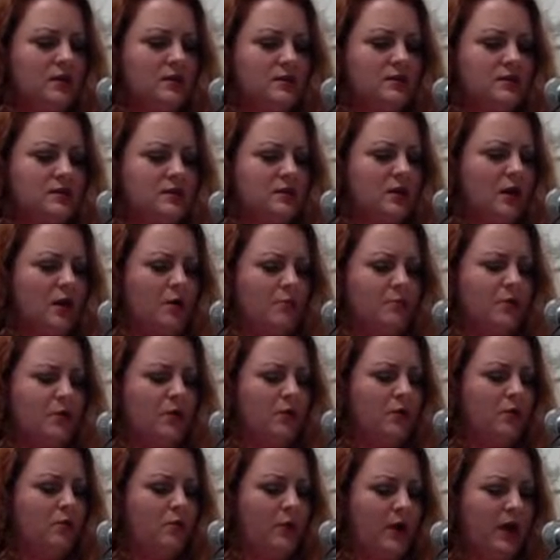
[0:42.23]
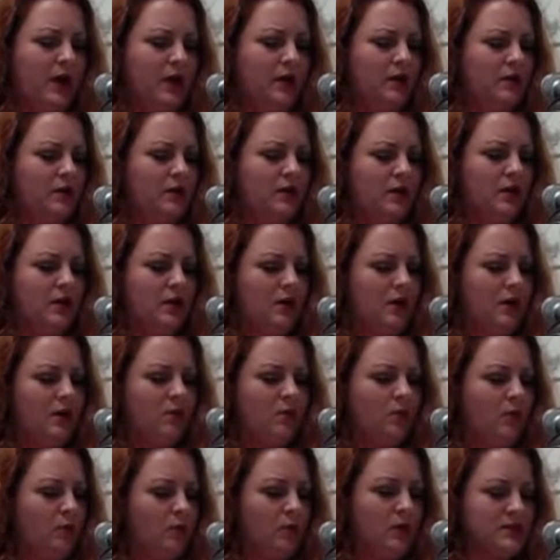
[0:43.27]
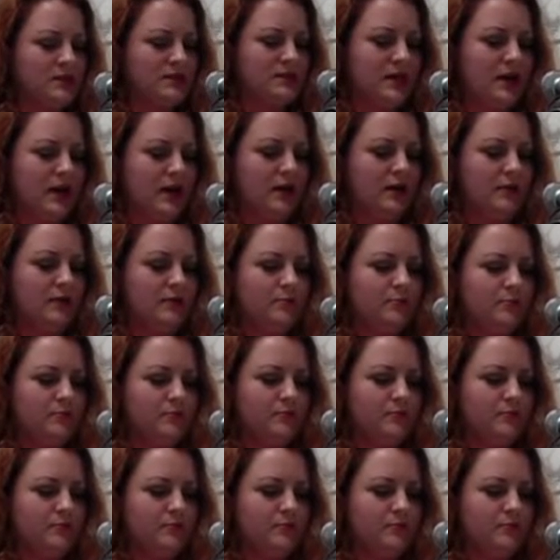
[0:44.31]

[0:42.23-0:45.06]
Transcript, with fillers: Stop, wait, what was that?